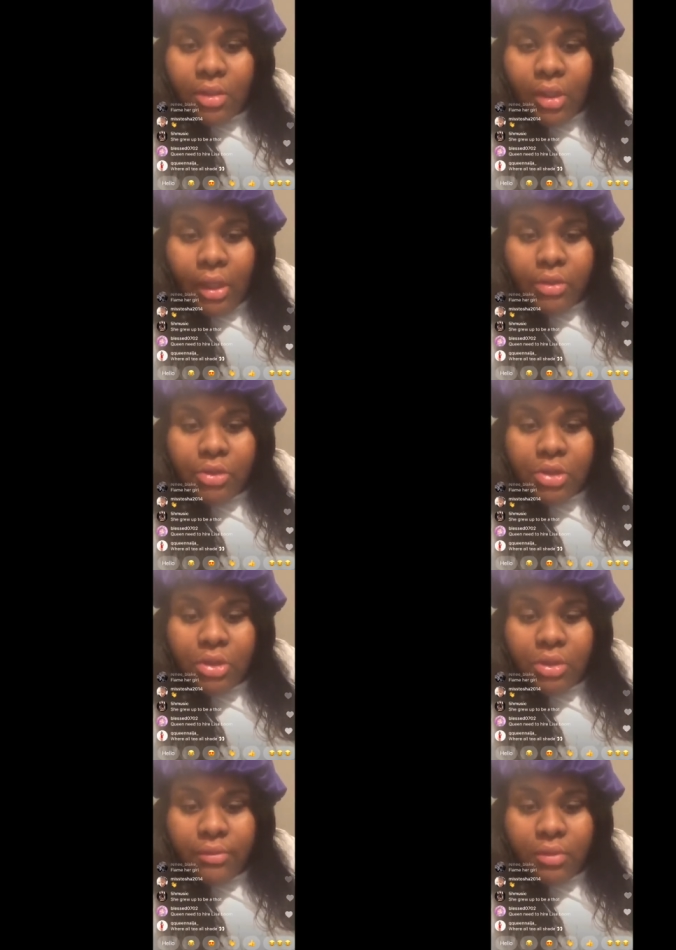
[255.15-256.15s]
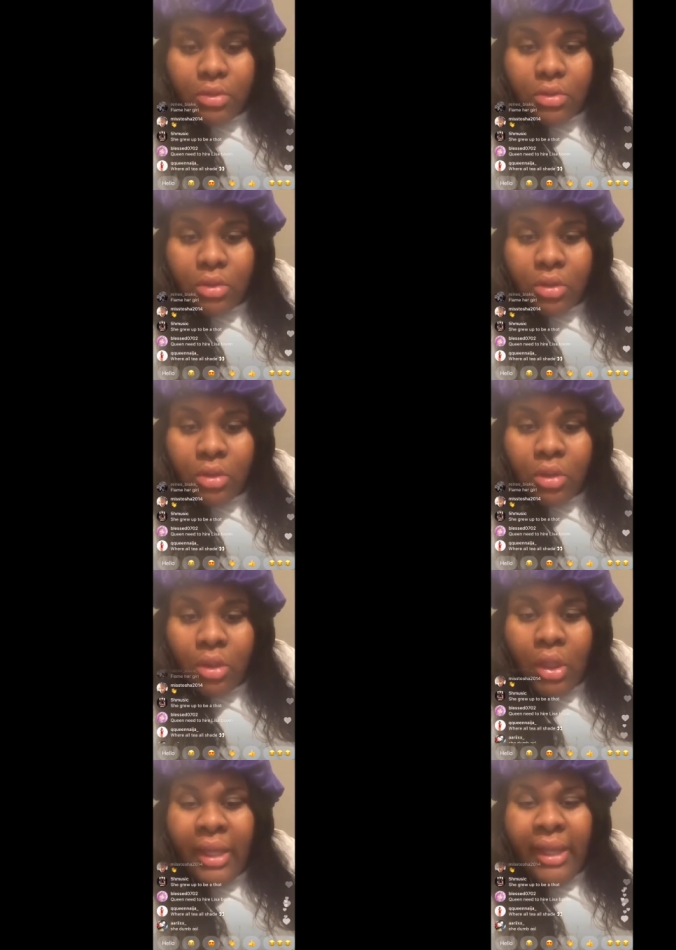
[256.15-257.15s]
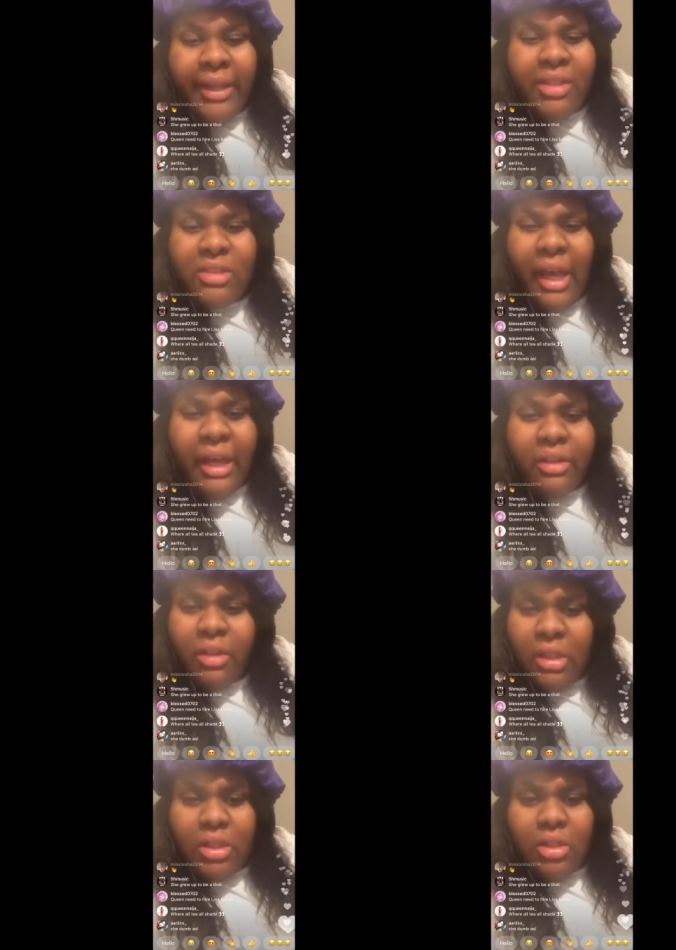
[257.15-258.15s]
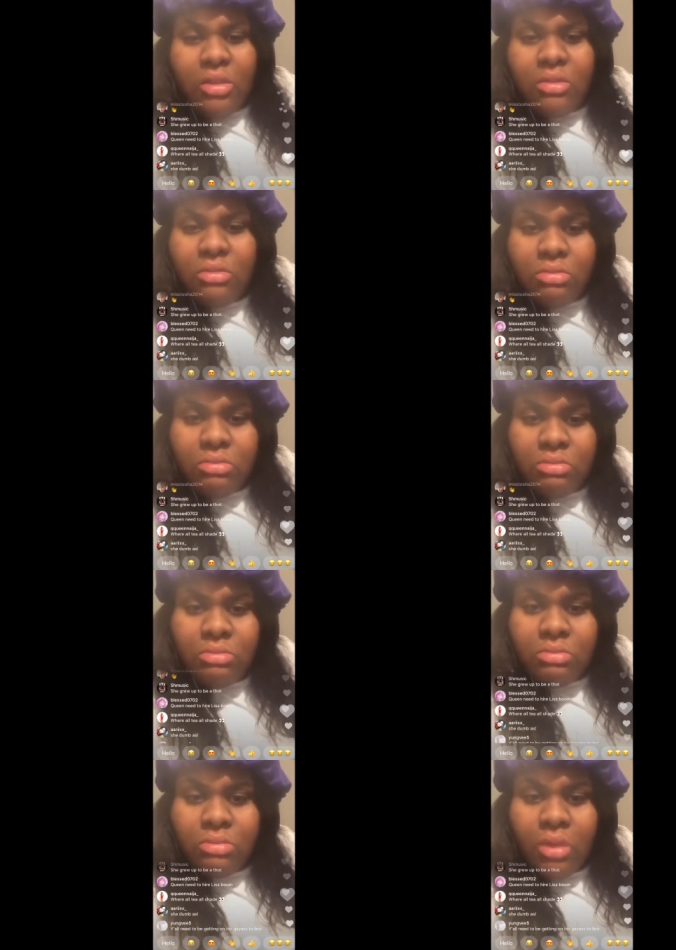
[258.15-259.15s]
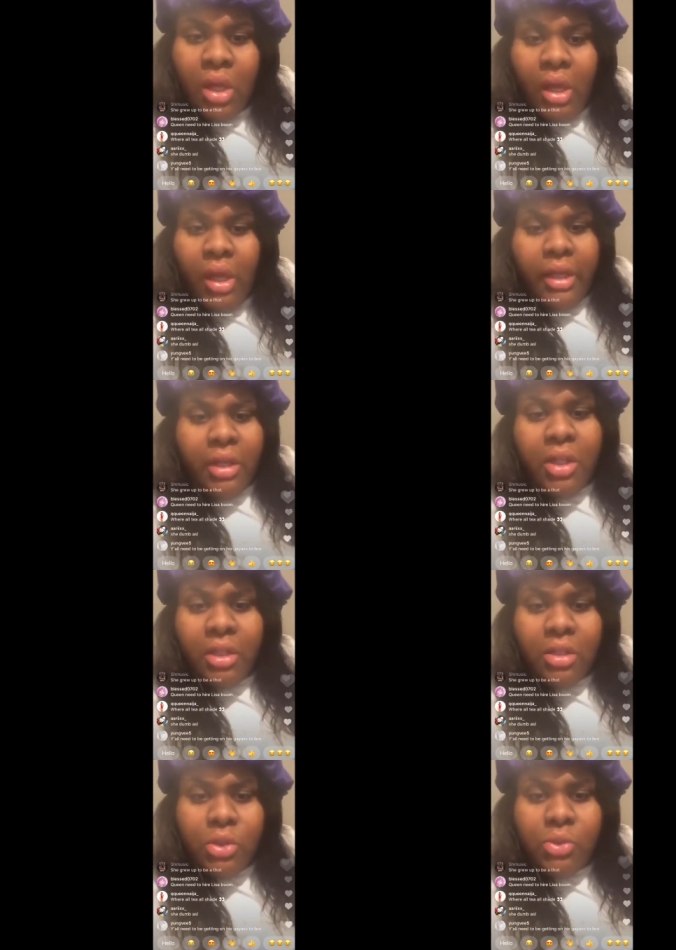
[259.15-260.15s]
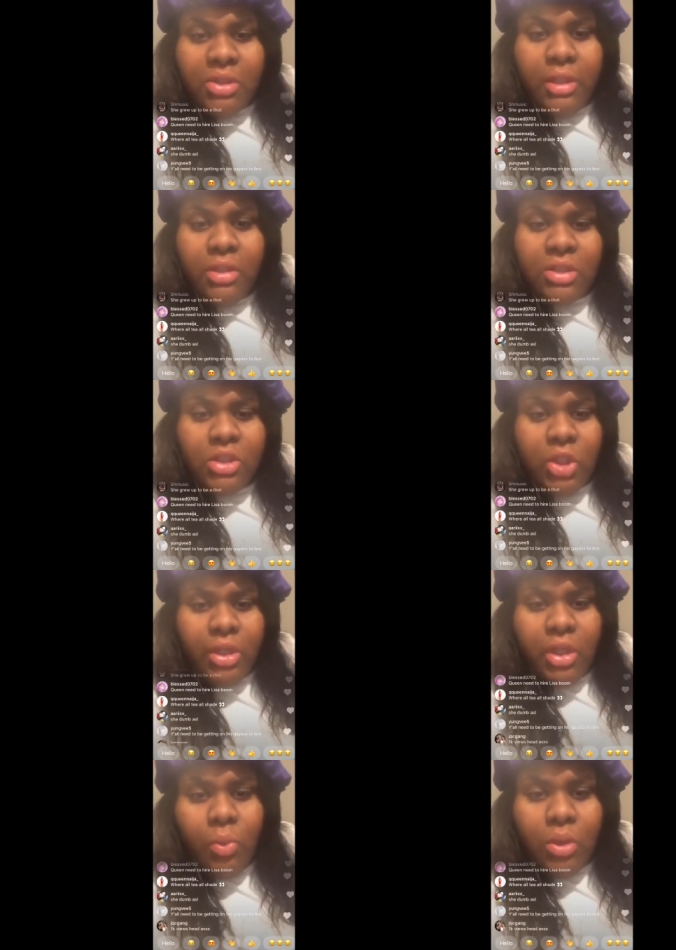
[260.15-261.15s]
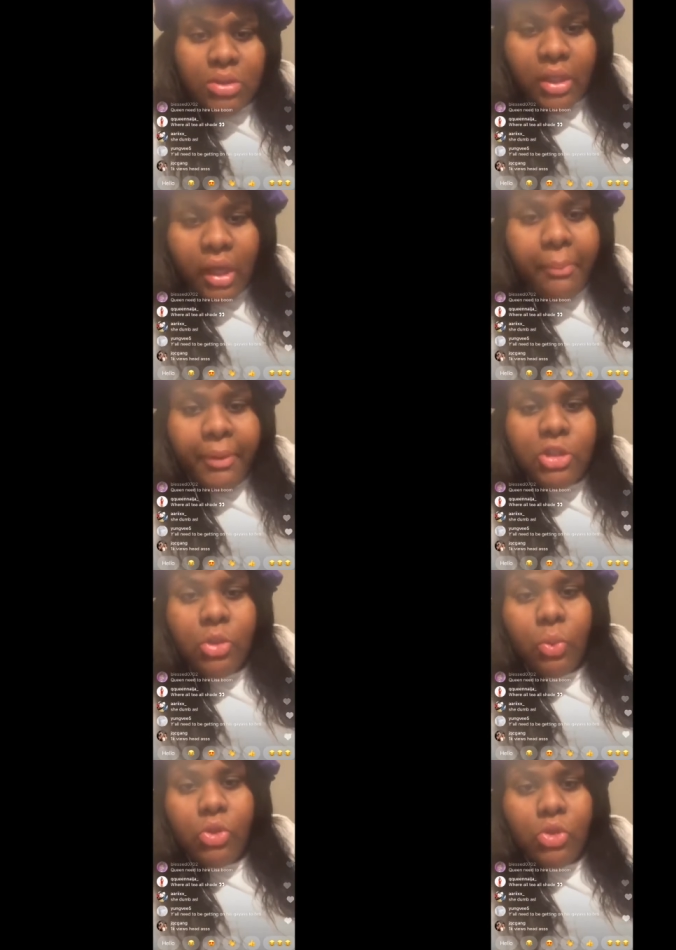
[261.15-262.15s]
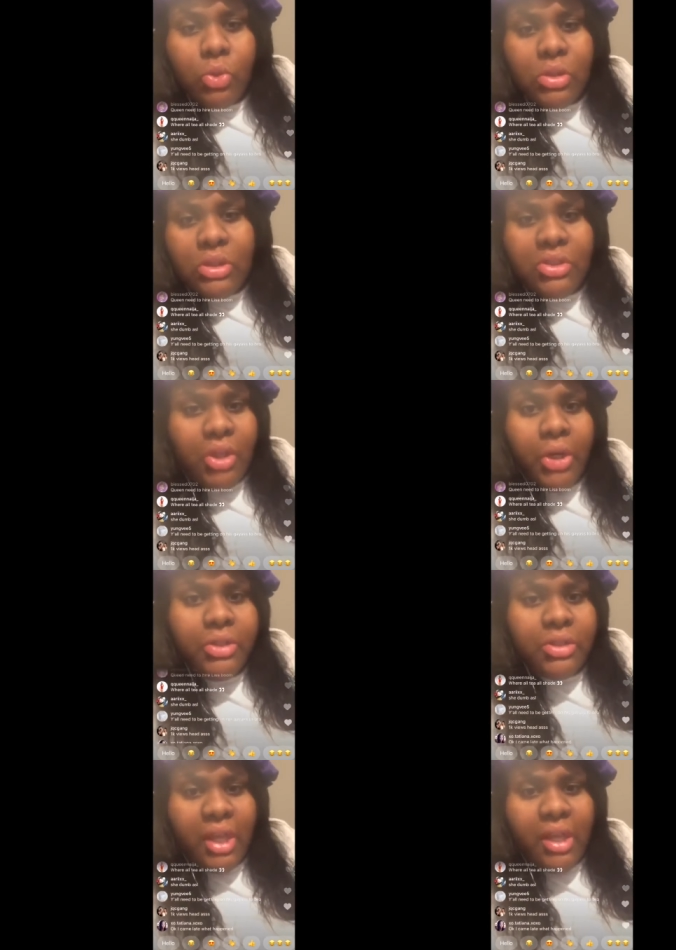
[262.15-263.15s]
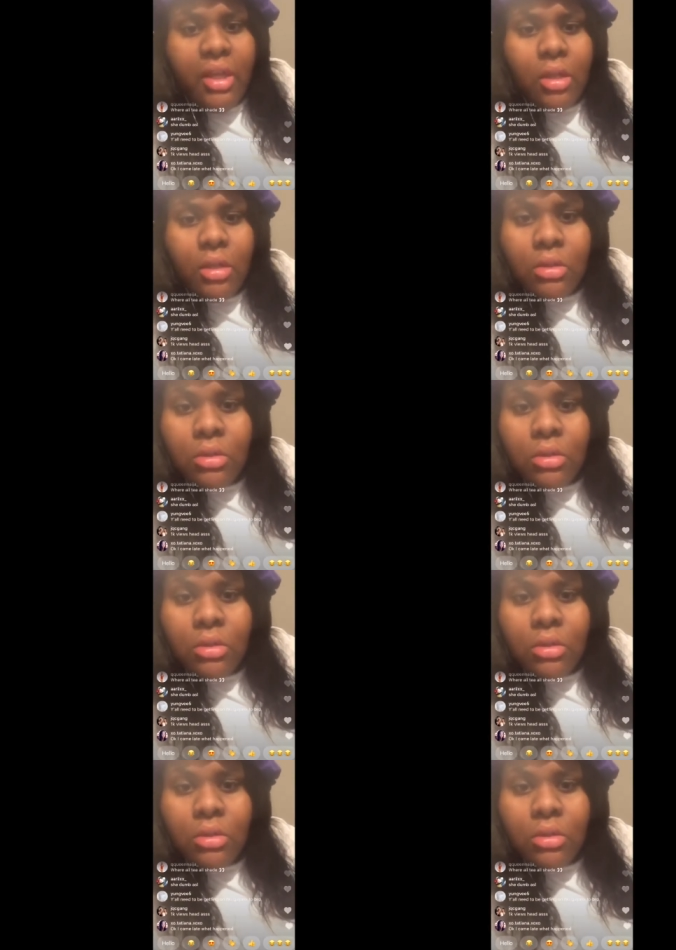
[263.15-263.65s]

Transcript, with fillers: How does she even? Exactly. And clearly, you see, CJ didn't want to take a picture with you because he turned his head.